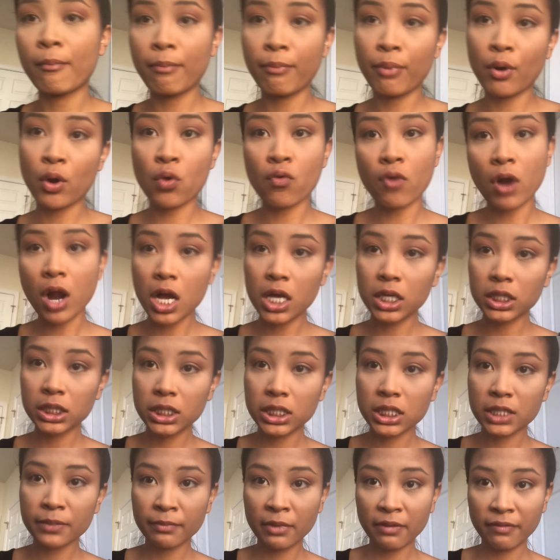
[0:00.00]

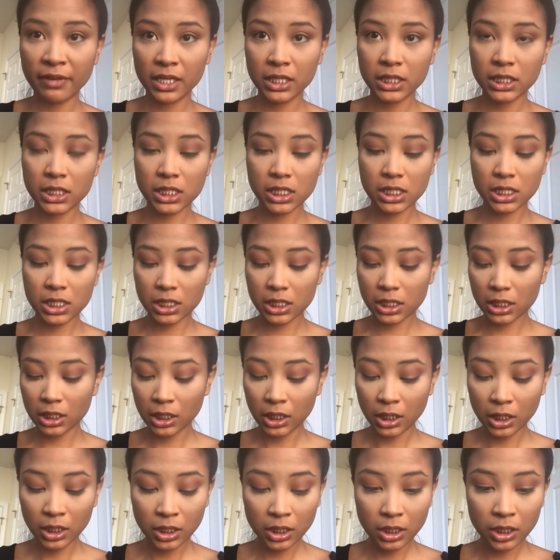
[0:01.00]
bronze my face
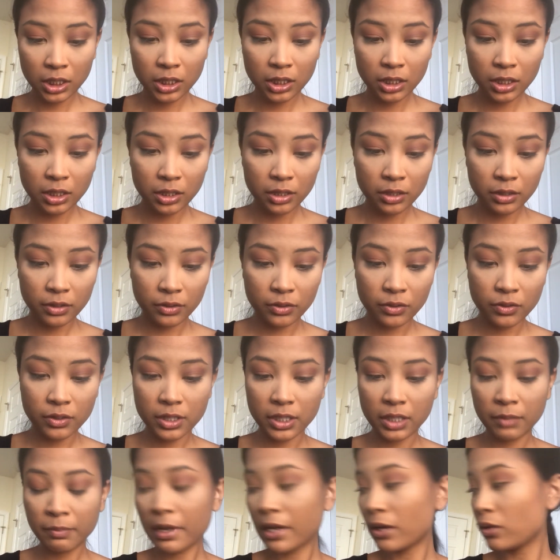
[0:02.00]

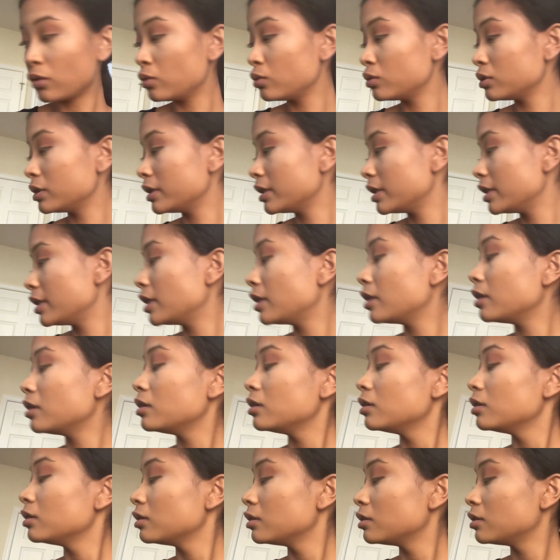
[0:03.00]
using my Hoola
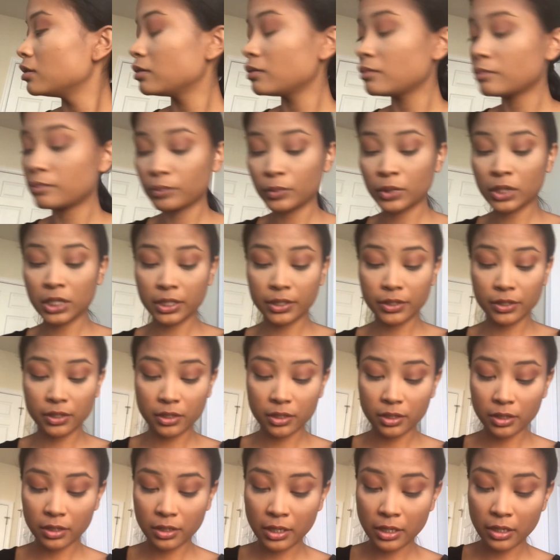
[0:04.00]

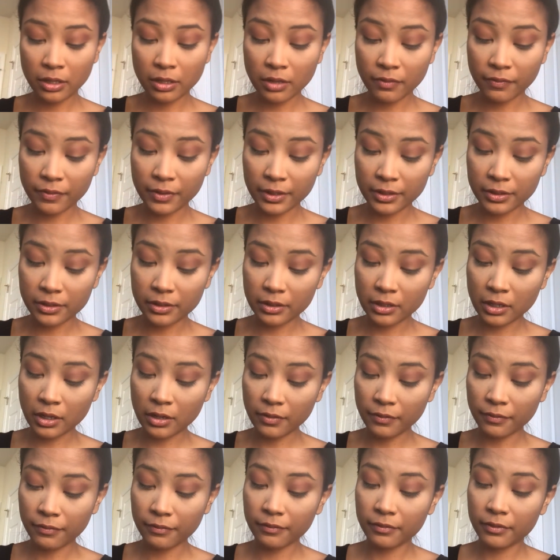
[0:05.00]
bronzer. I love this
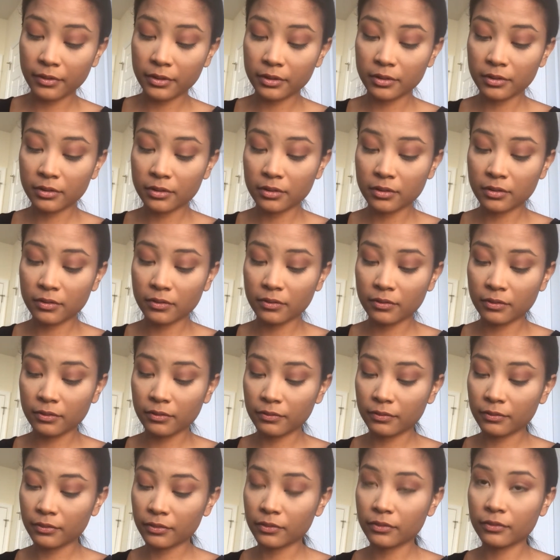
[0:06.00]
stuff. It's
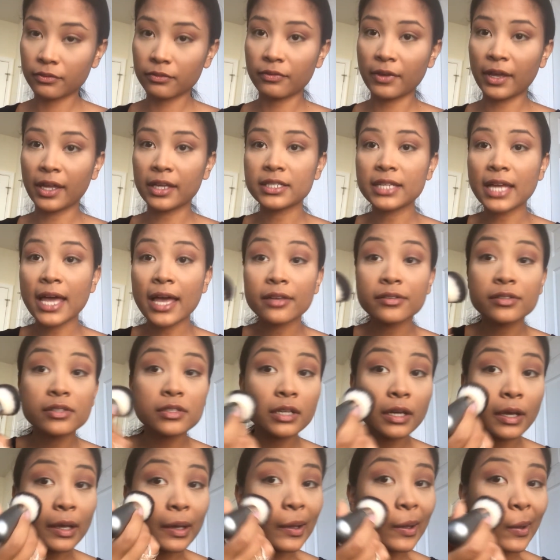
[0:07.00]

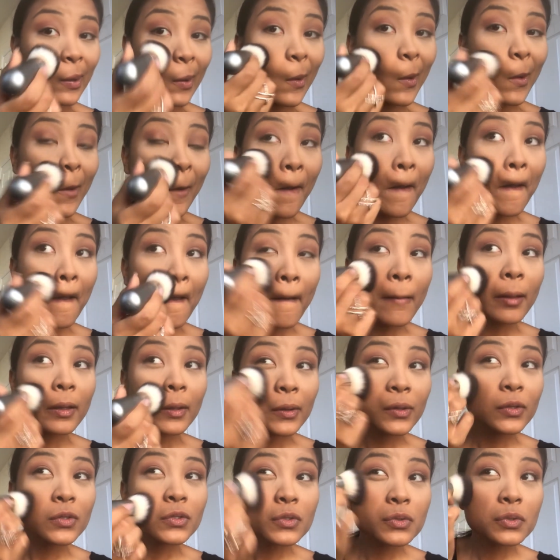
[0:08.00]
fantastic.
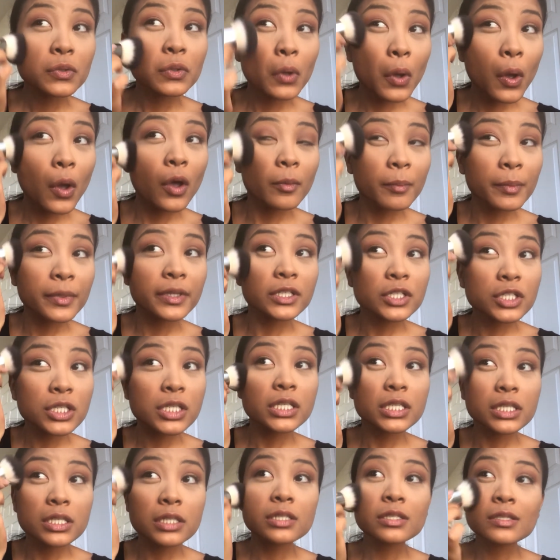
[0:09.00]
Just on my
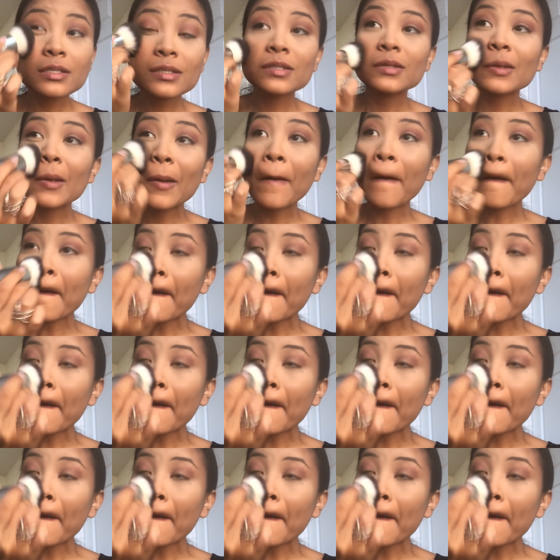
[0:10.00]
cheeks,